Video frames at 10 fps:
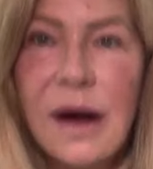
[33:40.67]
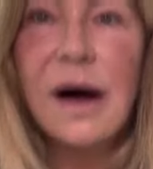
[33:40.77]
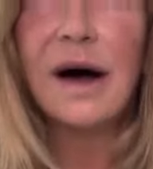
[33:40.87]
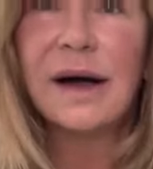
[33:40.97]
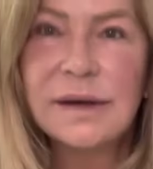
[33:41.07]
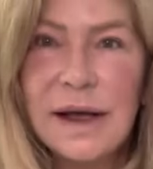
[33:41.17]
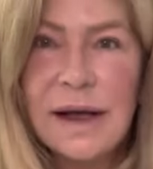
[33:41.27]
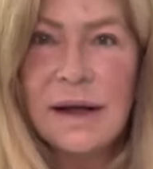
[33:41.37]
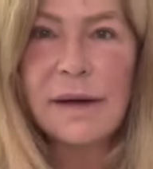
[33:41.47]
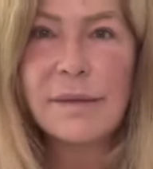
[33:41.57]
on
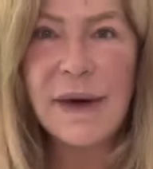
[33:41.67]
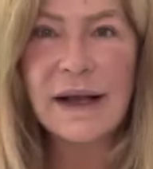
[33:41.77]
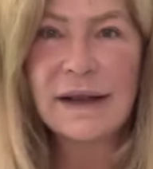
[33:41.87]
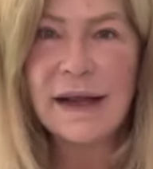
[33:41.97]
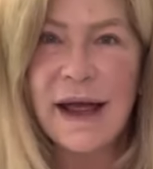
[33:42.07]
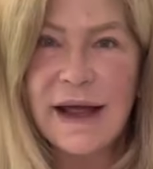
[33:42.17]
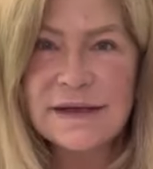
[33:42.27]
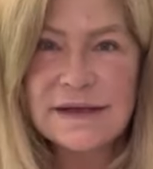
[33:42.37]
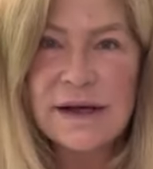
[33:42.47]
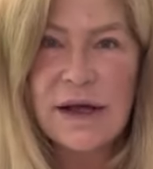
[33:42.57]
my
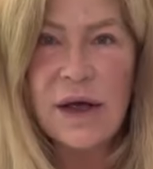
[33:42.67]
legs